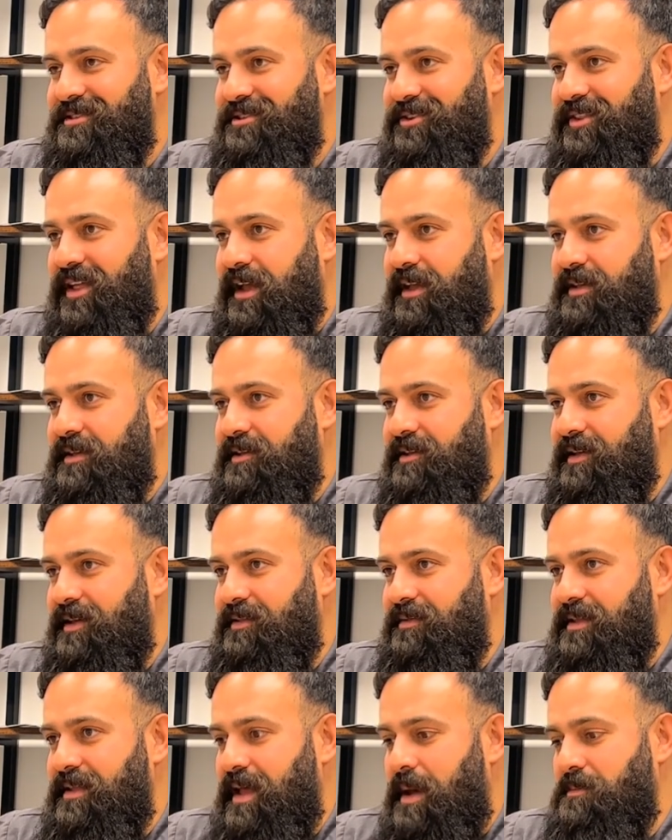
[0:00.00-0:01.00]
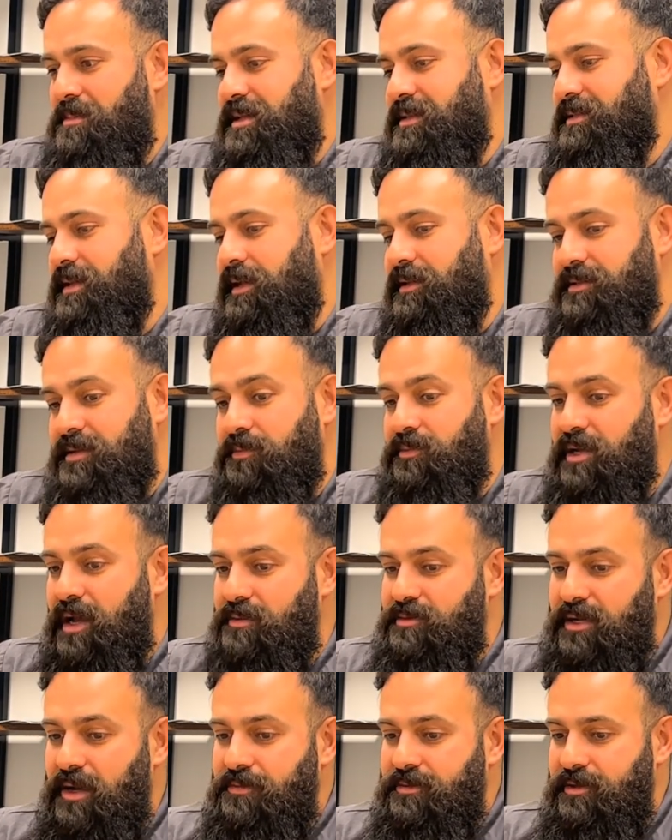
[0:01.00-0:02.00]
So like you can that means like
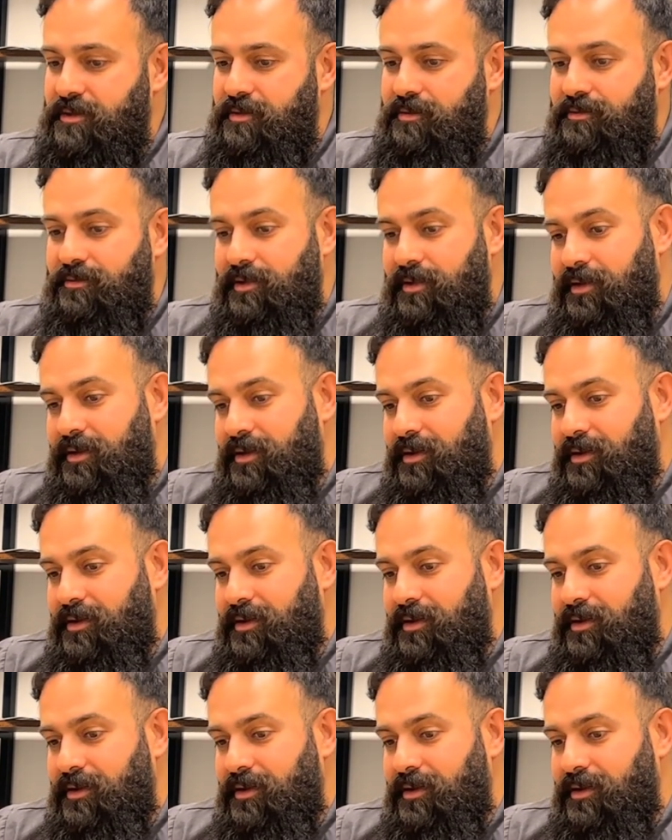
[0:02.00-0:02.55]
sometimes up to